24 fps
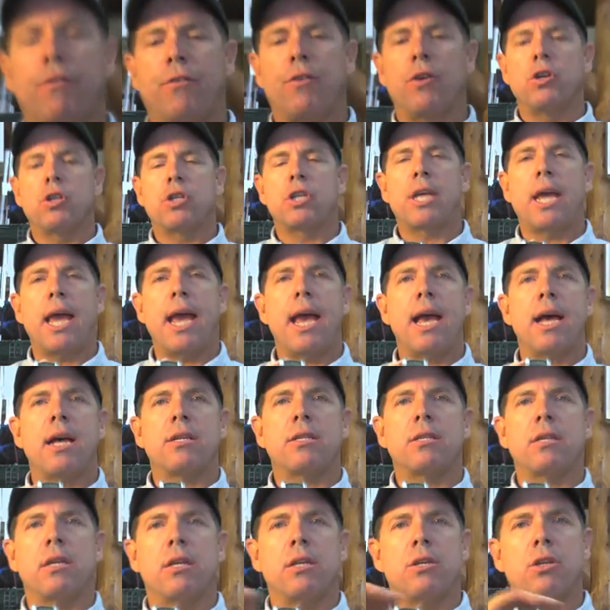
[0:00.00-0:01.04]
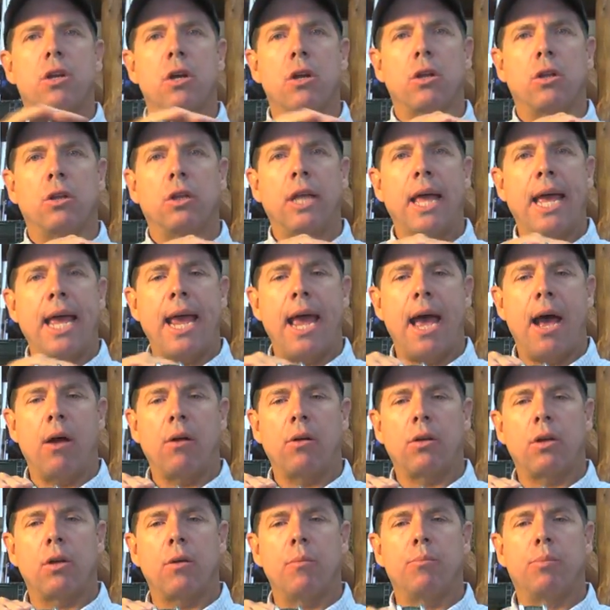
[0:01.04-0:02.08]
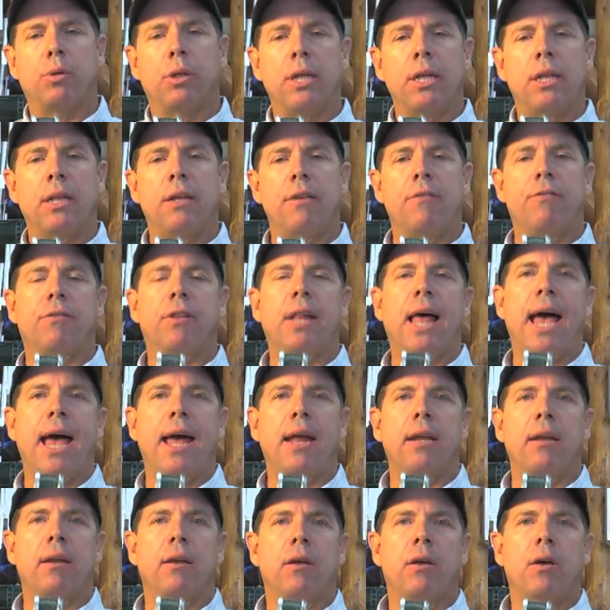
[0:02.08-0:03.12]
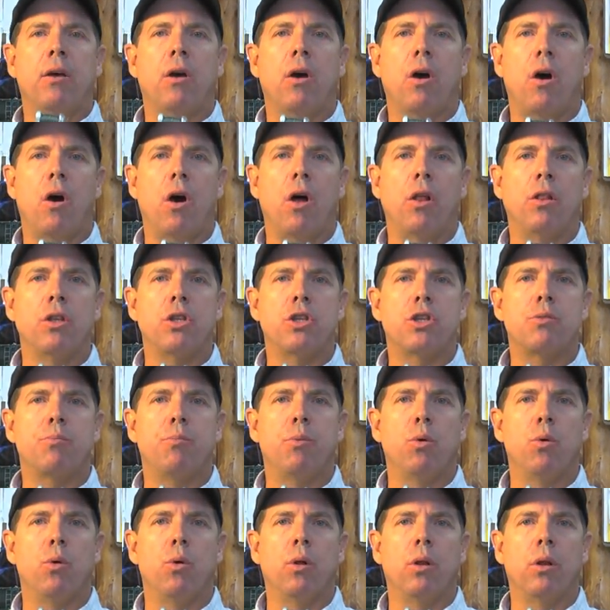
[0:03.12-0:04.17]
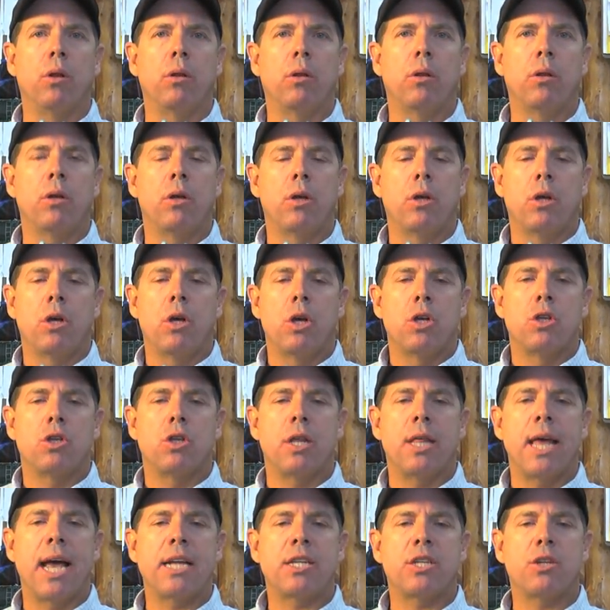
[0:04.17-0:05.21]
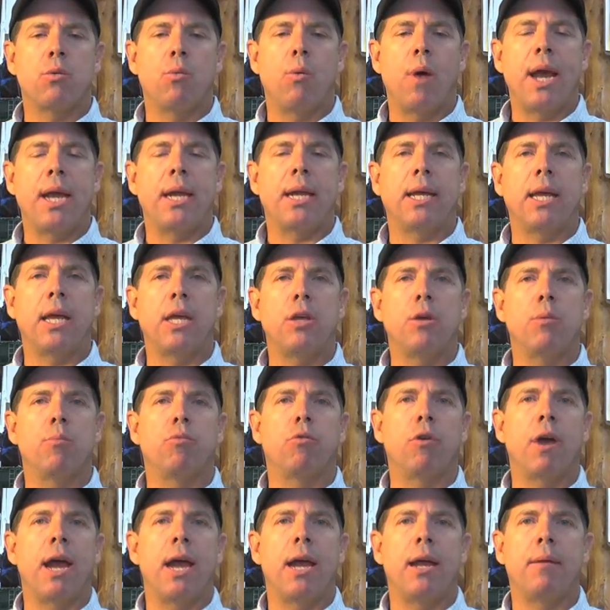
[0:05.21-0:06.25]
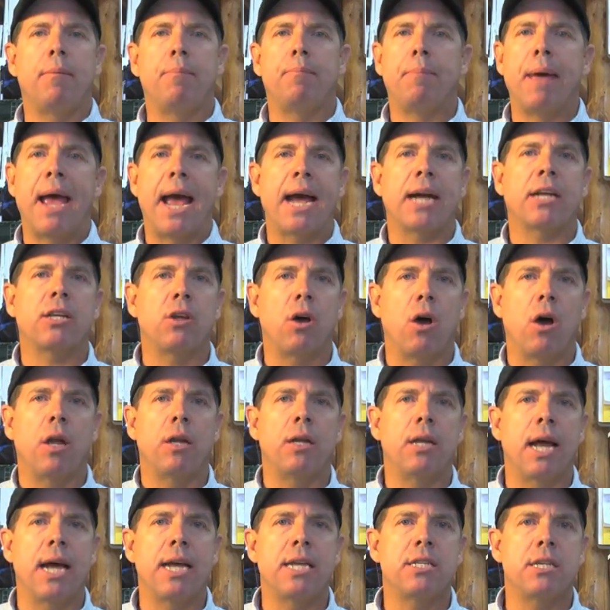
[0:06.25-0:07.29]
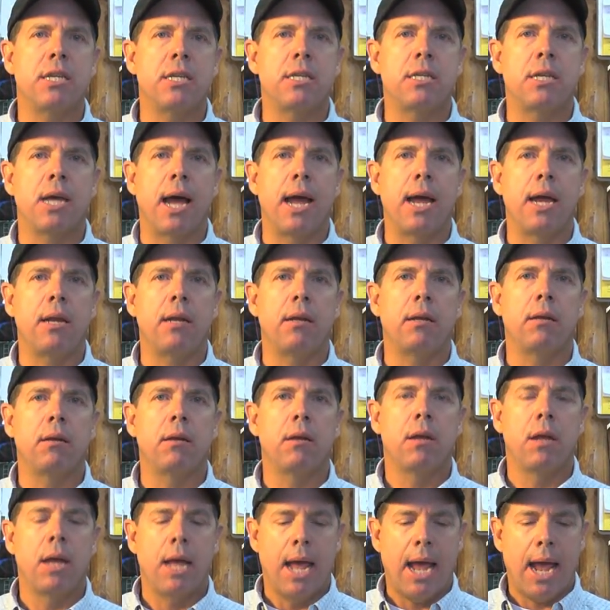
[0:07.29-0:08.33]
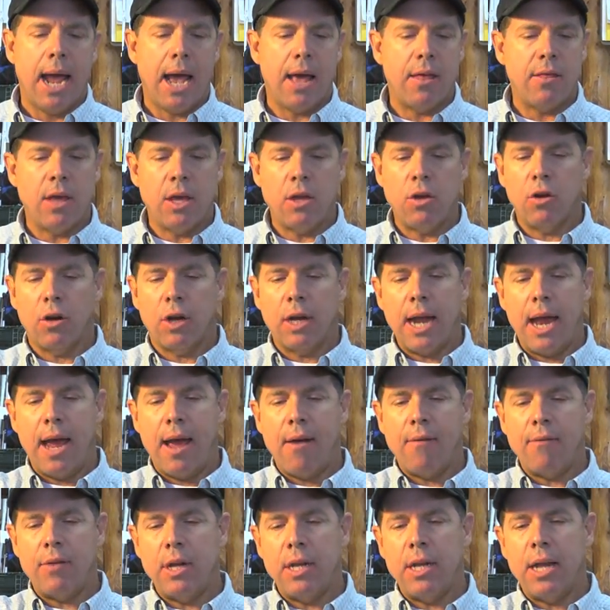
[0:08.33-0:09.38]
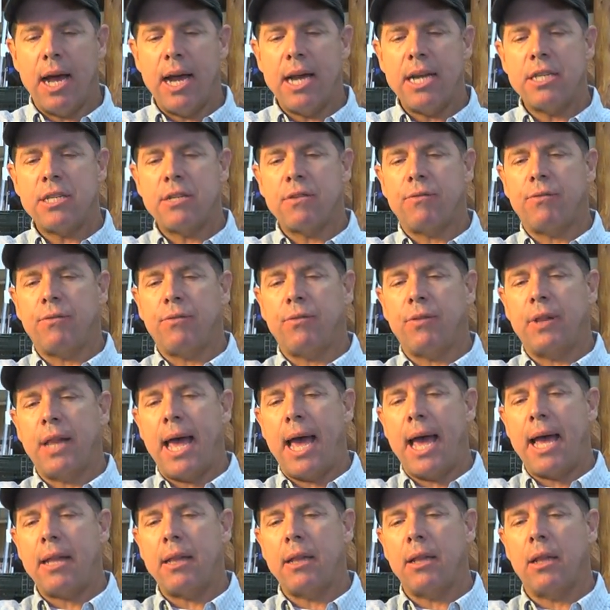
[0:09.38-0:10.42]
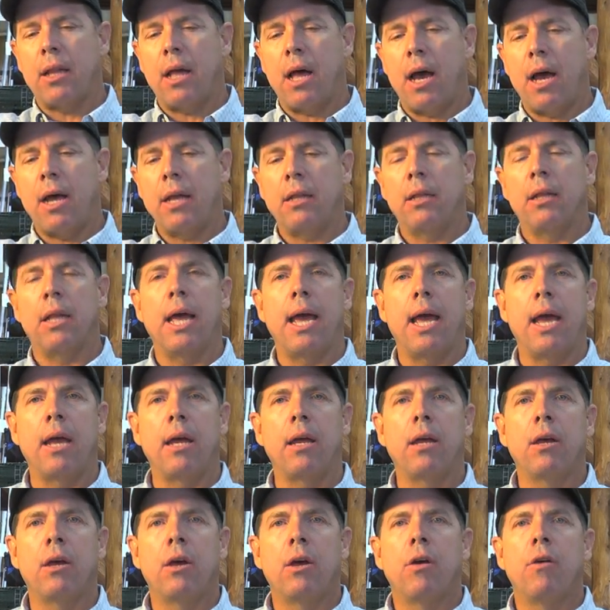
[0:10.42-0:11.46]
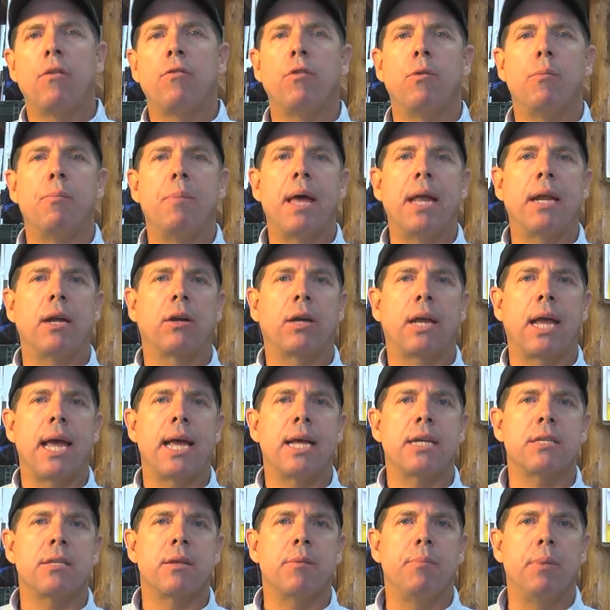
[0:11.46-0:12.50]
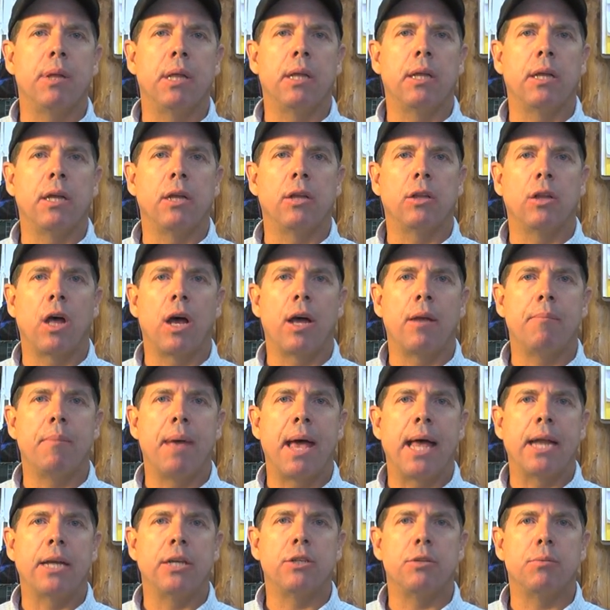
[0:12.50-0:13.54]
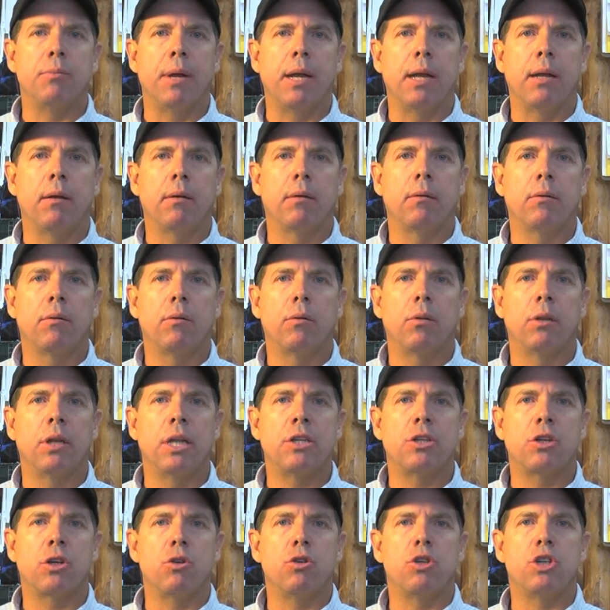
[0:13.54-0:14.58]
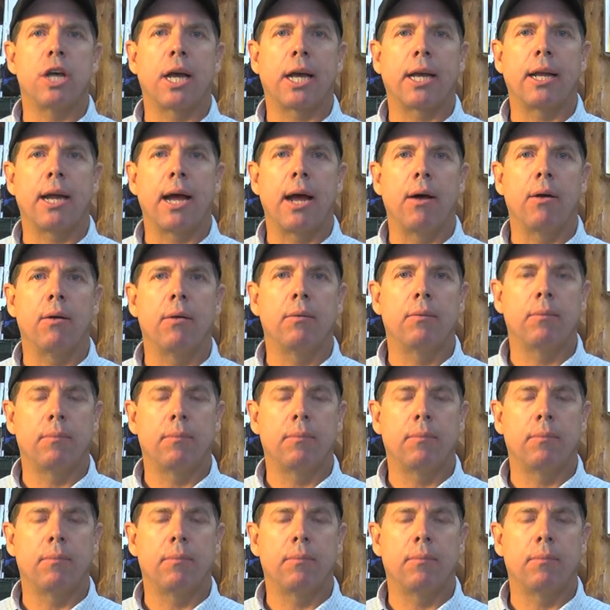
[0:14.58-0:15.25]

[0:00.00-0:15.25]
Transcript: first cast, it's going to lay out completely flat on the spool. So that's a way to get your braid packed on nice and tight and then you're going to have a nice flat line lay for better castability and line management. Let's go check it out.